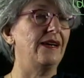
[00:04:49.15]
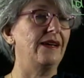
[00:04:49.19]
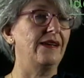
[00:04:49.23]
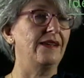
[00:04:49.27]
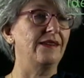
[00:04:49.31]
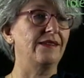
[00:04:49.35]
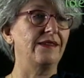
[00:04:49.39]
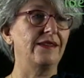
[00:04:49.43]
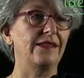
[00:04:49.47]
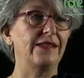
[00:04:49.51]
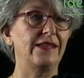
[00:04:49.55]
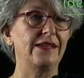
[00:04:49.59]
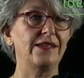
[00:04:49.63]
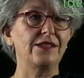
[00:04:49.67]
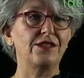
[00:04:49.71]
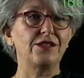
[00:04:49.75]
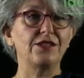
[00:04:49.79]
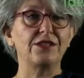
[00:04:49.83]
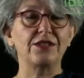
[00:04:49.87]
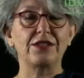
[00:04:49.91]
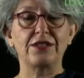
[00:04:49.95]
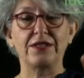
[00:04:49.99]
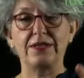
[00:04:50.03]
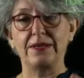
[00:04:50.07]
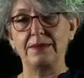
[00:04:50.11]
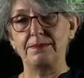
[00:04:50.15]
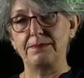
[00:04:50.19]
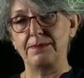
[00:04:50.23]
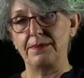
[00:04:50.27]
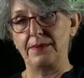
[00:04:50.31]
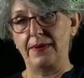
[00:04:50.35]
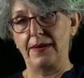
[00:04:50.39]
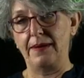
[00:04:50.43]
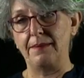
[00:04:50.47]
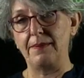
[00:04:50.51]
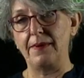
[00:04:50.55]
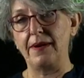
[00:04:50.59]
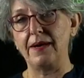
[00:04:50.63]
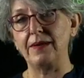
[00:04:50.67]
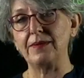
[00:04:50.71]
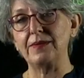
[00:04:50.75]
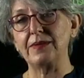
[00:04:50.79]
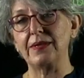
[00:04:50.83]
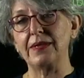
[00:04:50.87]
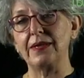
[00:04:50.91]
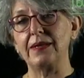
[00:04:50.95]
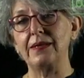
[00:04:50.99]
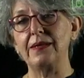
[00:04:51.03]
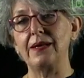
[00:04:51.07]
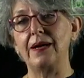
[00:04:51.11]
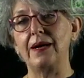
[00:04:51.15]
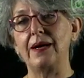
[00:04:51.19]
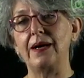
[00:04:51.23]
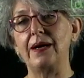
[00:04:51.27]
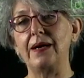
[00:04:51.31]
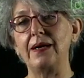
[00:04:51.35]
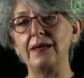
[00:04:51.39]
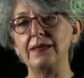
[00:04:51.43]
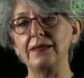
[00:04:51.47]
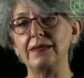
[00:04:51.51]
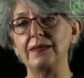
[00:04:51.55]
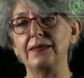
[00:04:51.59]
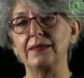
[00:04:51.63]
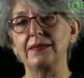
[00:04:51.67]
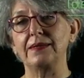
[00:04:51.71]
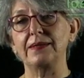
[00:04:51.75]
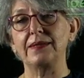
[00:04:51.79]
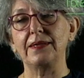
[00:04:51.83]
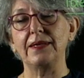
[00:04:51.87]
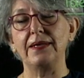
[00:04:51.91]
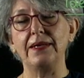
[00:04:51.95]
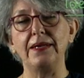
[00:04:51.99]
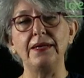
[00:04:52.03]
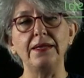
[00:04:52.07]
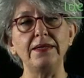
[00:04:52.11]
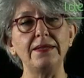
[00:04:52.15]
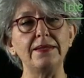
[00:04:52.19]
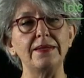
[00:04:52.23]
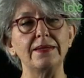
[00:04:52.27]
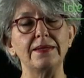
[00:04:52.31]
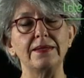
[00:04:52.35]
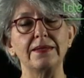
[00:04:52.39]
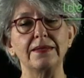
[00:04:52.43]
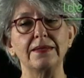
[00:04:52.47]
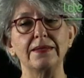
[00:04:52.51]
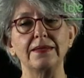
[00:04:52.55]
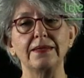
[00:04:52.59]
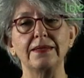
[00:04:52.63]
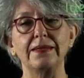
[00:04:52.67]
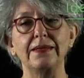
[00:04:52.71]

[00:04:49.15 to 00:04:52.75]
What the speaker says: relationship about an ideal gas.